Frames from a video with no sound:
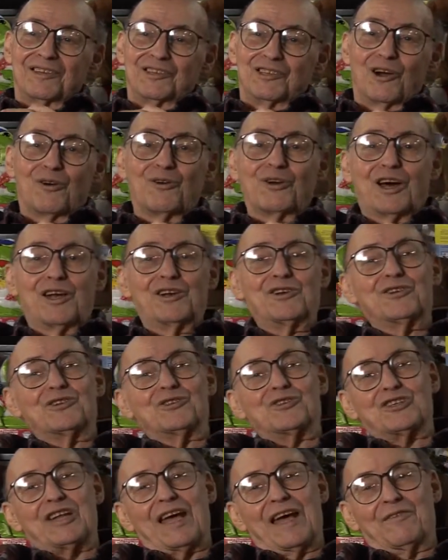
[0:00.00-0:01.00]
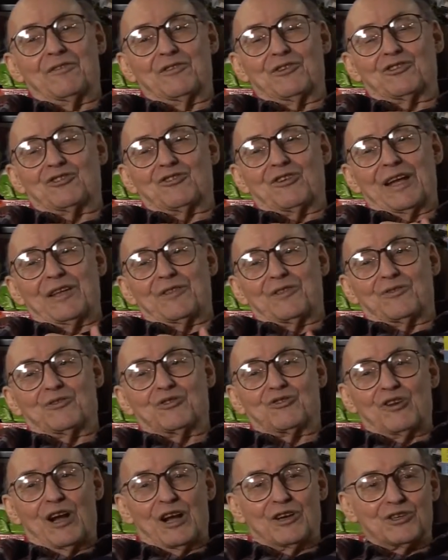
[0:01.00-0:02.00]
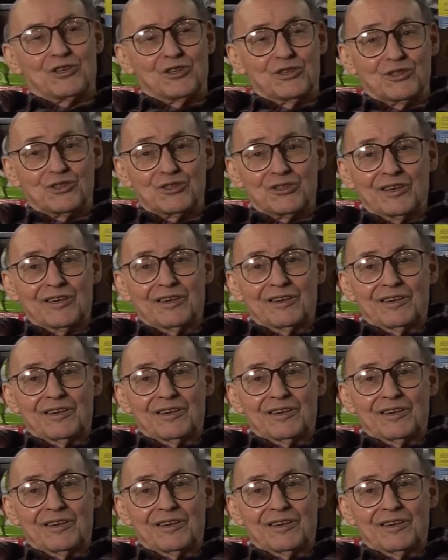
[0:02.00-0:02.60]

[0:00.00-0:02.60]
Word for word: don't understand the strength of structures